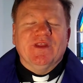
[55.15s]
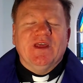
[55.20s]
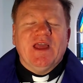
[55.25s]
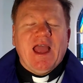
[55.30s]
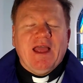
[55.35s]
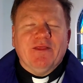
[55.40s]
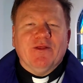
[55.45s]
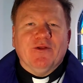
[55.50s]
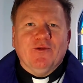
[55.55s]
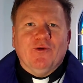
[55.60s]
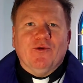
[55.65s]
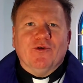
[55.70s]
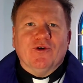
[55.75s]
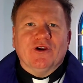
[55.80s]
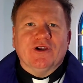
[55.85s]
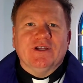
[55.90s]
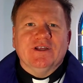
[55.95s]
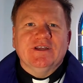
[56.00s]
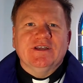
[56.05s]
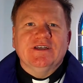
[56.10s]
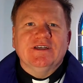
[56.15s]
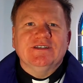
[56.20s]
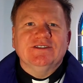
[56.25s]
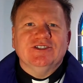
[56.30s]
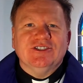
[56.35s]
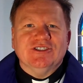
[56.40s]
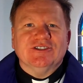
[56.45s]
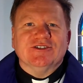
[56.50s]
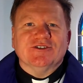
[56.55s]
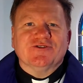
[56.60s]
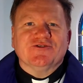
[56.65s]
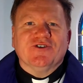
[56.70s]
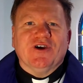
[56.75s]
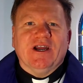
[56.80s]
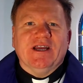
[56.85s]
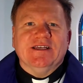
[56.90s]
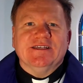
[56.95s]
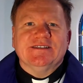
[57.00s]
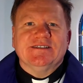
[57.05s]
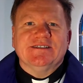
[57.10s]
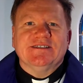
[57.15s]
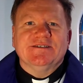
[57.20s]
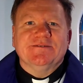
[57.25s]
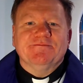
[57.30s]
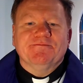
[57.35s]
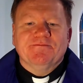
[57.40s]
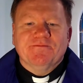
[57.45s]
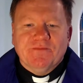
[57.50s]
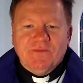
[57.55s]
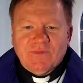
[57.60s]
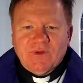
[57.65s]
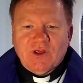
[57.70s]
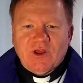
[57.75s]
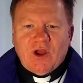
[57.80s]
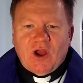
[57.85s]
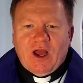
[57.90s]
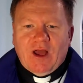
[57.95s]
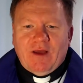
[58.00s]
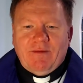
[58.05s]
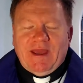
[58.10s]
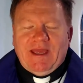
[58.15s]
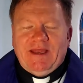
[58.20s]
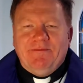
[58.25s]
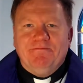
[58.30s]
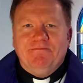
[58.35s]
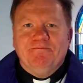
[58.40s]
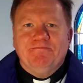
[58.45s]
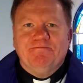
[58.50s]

and the Lord Jesus Christ. Amen